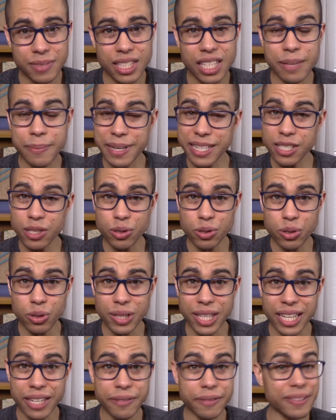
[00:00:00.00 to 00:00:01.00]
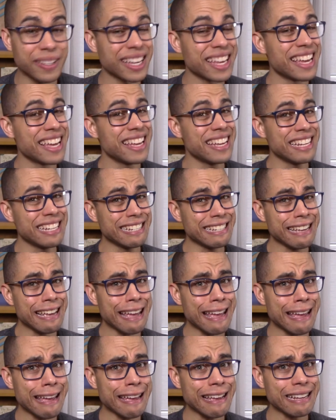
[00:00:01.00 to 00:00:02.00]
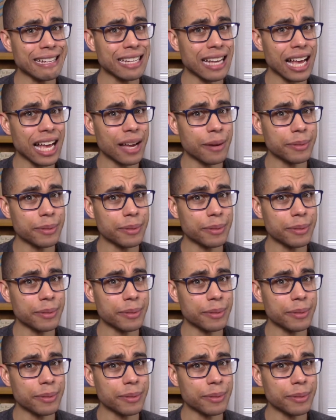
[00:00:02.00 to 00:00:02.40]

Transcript: in my social life. And I